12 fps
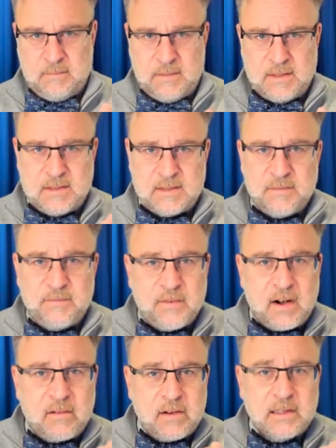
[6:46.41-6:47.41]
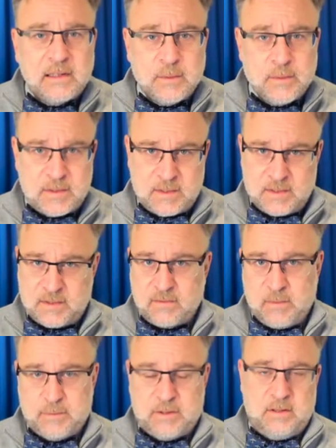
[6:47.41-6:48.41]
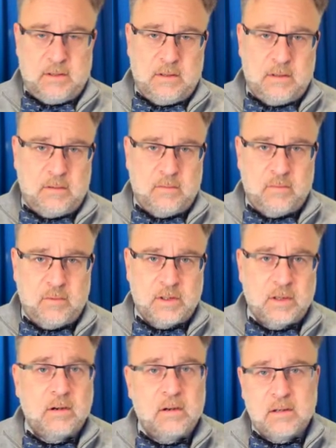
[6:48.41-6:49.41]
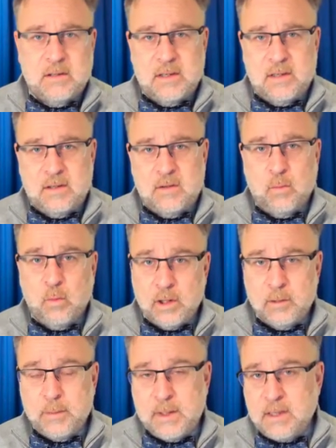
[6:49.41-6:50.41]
this is a very loose description of what the content will be.